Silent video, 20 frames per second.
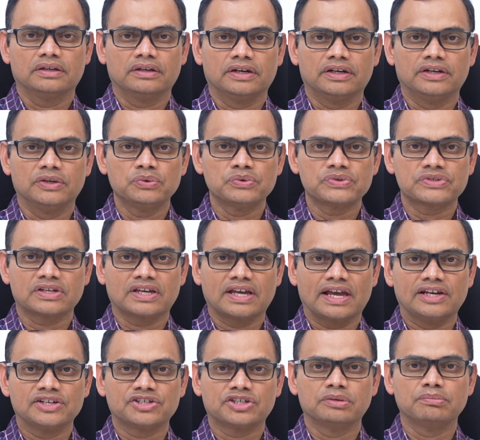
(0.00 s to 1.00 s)
reduced
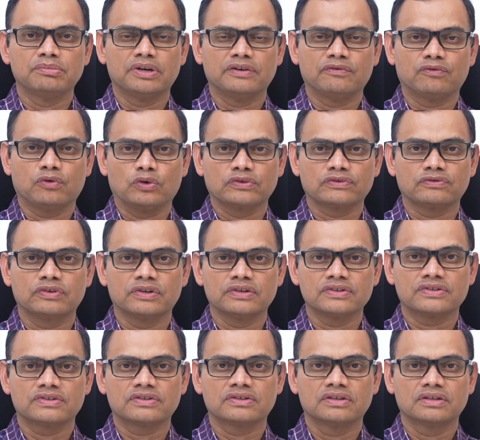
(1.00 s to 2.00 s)
calcium and
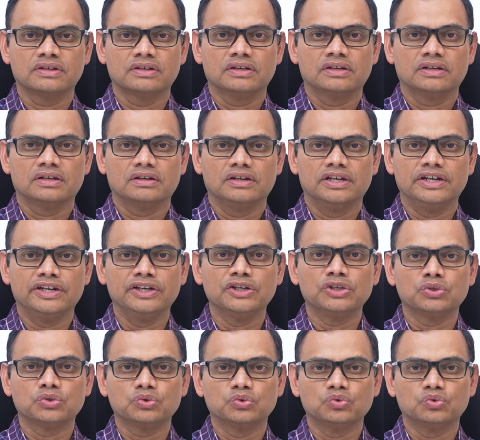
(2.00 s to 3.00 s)
phosphorus
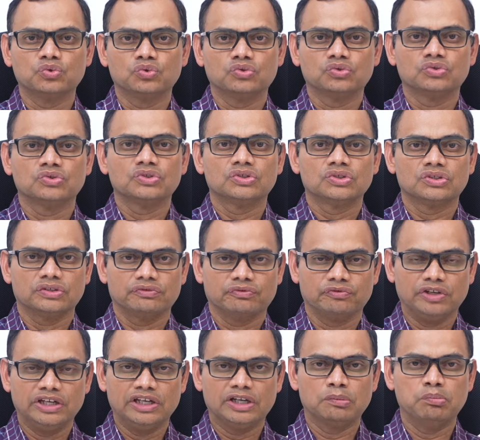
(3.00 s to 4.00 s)
leading to
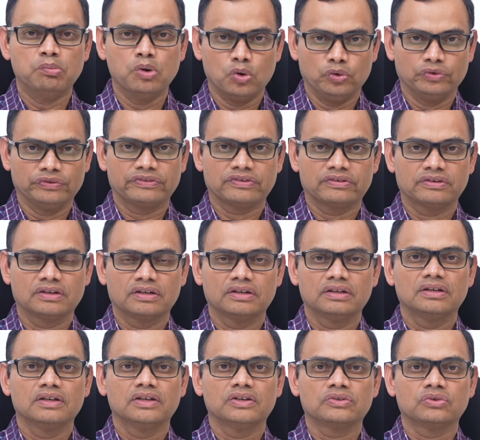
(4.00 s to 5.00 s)
weak bones.
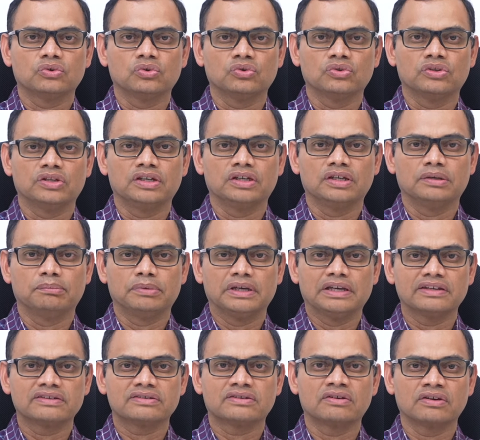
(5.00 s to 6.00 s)
So, the
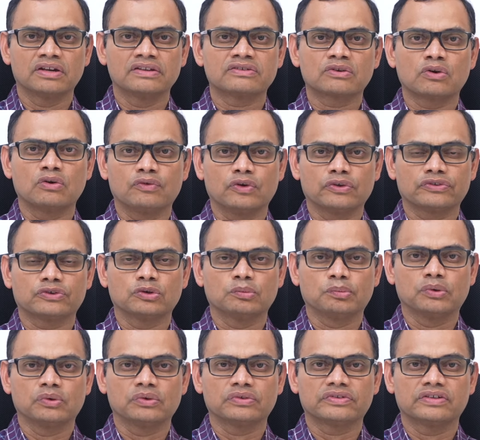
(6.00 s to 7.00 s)
biggest risk of
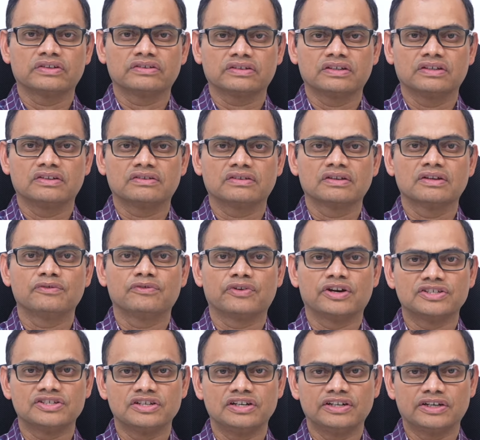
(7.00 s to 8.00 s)
osteoporosis is
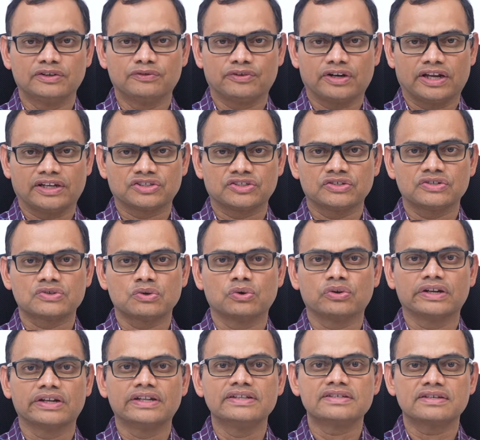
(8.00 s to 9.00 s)
fragility fractures
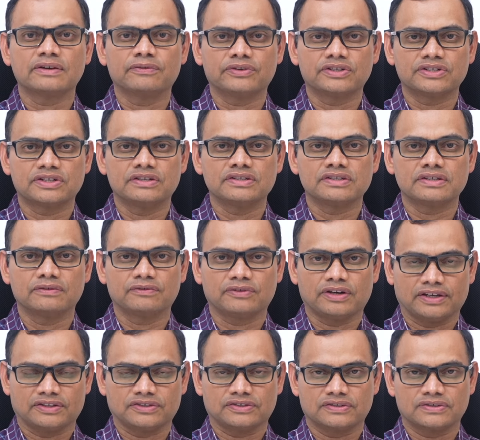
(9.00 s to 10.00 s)
or insufficiency
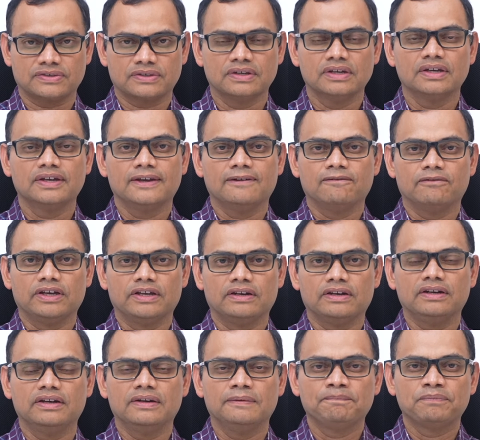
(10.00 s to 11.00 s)
fractures,
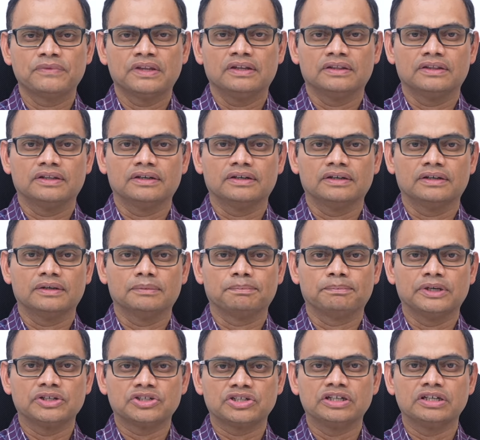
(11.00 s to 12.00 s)
wherein the
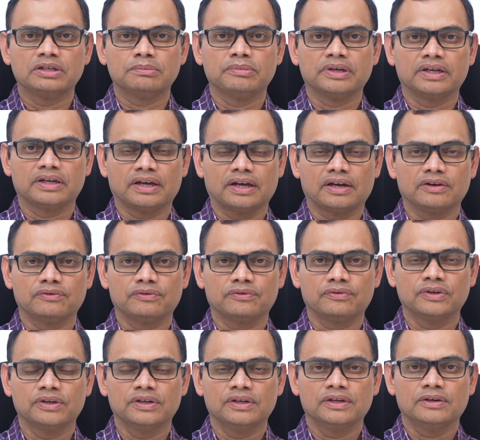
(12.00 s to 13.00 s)
patient may have